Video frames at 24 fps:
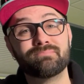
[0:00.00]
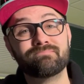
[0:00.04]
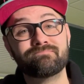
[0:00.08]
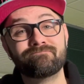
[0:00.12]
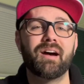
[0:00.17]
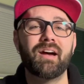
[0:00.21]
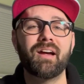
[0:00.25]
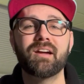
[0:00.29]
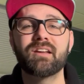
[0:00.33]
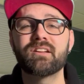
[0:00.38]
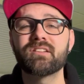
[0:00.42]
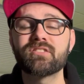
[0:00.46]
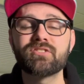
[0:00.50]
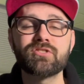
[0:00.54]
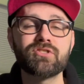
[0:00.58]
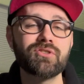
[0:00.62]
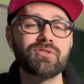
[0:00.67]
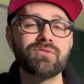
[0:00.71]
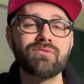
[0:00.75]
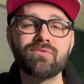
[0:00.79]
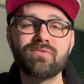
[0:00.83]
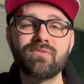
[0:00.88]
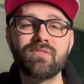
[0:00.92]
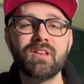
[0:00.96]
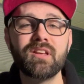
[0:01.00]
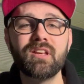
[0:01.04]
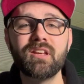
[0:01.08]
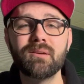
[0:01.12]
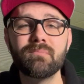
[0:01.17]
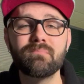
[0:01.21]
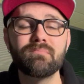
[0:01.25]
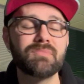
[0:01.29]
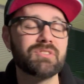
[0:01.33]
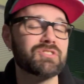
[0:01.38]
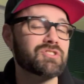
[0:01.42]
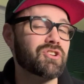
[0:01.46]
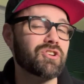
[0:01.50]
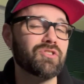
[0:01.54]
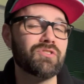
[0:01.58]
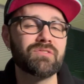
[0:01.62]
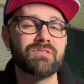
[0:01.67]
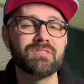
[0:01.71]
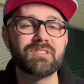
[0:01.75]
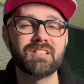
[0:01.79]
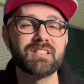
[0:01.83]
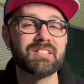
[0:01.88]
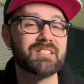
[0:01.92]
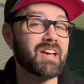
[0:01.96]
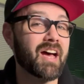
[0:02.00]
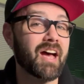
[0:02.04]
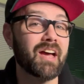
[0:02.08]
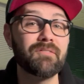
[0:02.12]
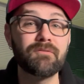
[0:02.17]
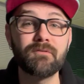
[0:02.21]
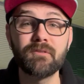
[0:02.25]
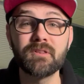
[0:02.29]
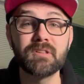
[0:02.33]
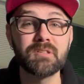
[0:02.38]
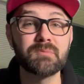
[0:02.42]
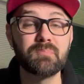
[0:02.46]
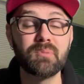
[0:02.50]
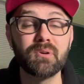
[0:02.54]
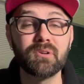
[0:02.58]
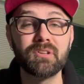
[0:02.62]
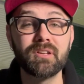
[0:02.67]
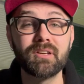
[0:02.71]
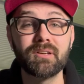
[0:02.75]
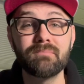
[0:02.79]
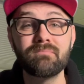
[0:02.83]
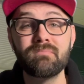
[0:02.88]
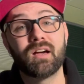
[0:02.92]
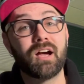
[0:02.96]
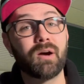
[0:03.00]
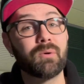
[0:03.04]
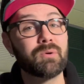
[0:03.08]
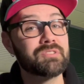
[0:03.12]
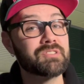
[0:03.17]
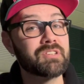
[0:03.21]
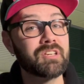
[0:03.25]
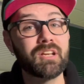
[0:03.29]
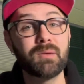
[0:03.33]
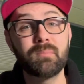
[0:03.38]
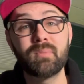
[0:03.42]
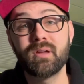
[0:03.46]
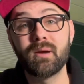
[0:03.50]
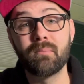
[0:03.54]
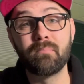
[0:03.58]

I had a certain theme, certain design for this building. I was gonna be a